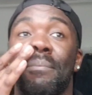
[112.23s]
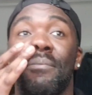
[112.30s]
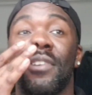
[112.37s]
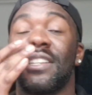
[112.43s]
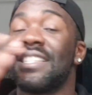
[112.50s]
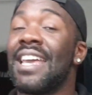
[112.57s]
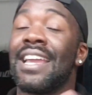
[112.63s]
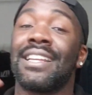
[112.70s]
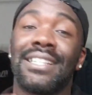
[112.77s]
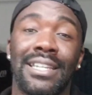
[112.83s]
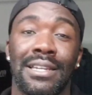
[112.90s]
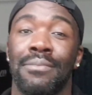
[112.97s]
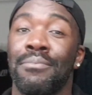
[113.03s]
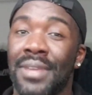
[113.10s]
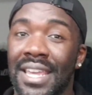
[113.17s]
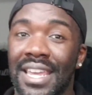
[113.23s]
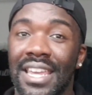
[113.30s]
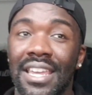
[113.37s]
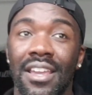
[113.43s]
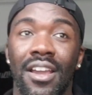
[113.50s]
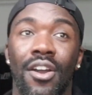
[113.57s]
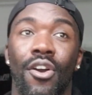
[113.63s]
protecting
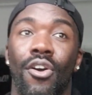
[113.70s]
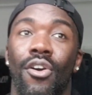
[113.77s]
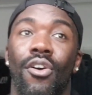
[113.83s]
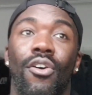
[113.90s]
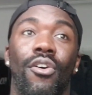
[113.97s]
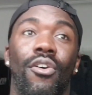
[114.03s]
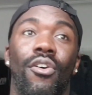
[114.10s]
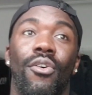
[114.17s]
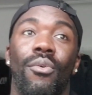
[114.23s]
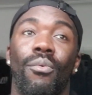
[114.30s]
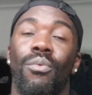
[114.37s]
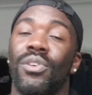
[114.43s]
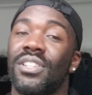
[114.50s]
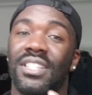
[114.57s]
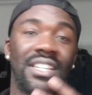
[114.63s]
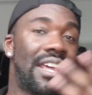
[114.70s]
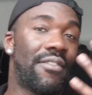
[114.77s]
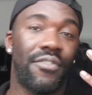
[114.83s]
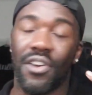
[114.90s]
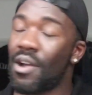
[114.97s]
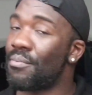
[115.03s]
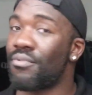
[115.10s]
me was
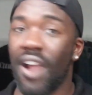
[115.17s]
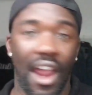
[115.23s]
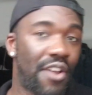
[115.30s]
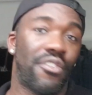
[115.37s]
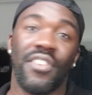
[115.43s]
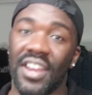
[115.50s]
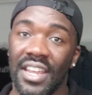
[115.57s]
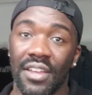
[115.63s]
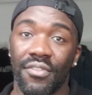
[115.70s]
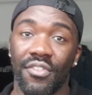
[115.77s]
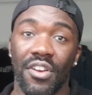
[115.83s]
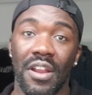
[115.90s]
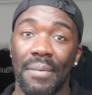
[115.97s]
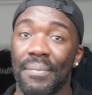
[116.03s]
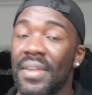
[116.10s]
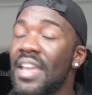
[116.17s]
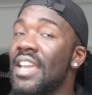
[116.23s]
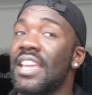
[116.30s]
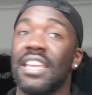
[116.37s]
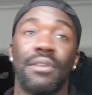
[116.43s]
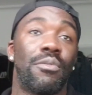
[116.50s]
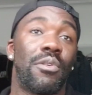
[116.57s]
never a priority for him.
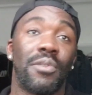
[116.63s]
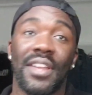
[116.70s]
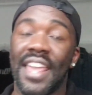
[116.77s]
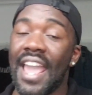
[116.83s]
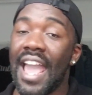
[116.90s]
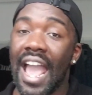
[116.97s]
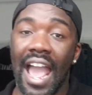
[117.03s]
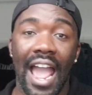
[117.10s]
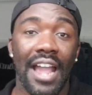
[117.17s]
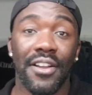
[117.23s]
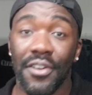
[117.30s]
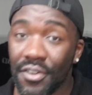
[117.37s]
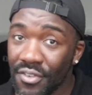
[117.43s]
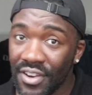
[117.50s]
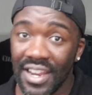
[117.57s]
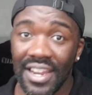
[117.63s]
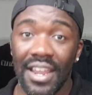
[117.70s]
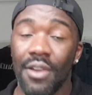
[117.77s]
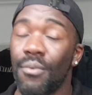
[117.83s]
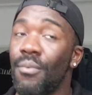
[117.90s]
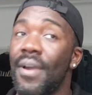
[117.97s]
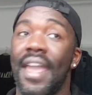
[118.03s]
He will get
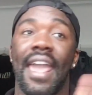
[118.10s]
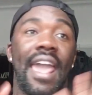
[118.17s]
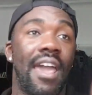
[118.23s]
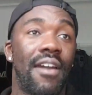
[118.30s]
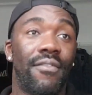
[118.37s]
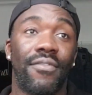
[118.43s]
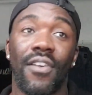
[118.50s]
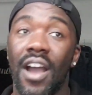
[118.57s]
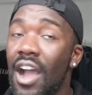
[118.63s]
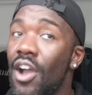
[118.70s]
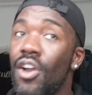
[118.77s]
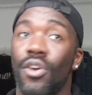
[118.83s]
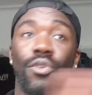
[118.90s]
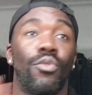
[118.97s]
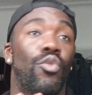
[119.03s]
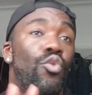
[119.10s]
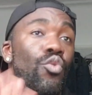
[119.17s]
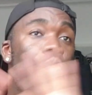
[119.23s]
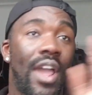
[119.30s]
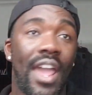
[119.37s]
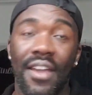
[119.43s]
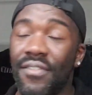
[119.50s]
angry wherever,
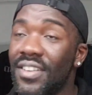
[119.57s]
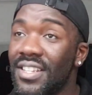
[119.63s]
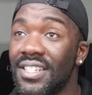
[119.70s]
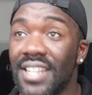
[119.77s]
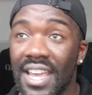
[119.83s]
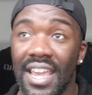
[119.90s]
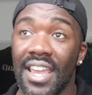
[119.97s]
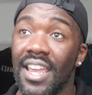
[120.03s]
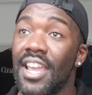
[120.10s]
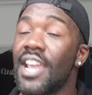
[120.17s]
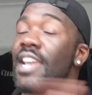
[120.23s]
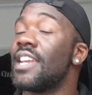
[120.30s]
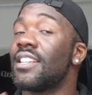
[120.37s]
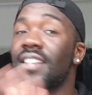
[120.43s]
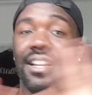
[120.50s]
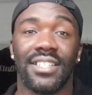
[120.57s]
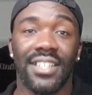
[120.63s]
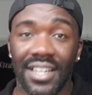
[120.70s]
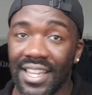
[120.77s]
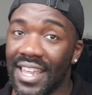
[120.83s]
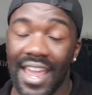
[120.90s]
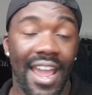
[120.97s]
whoever's there, he
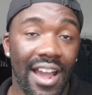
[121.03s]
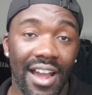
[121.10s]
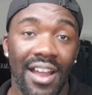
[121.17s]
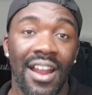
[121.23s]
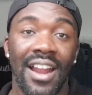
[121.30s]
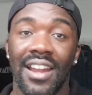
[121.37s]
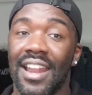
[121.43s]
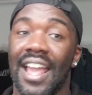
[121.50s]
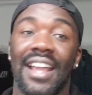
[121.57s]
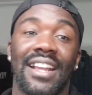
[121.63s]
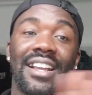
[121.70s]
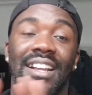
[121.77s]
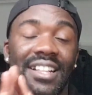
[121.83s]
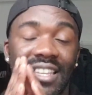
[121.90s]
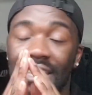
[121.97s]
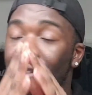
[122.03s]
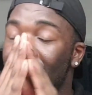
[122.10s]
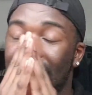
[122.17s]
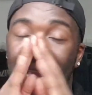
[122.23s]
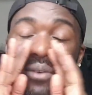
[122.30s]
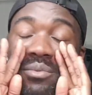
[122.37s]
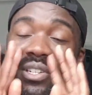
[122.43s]
doesn't care. Like,
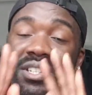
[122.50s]
that